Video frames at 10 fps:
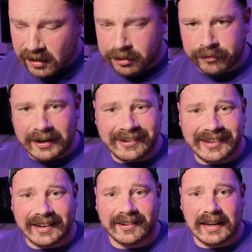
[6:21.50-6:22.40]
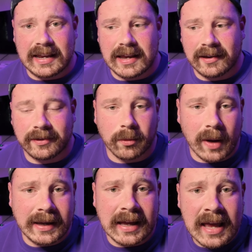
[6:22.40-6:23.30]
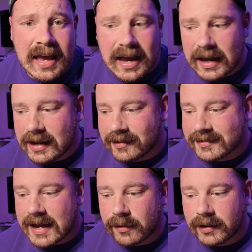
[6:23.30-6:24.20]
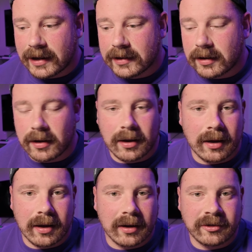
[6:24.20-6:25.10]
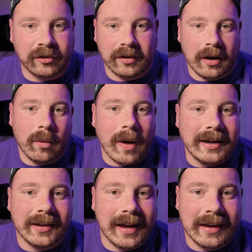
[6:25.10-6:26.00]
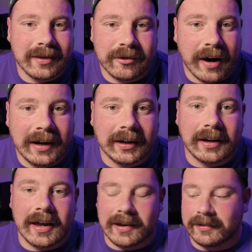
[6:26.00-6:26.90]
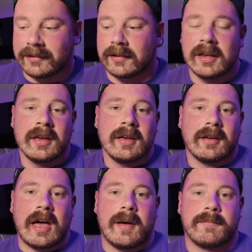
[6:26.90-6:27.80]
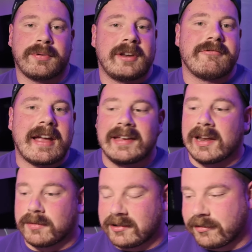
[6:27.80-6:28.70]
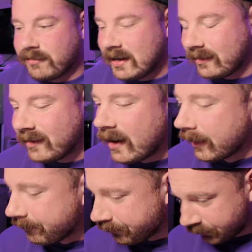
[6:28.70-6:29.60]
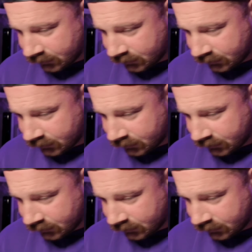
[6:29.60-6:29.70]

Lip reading: 360 is the weight, and it is now like just a weight in training that is pretty regular, which is really exciting.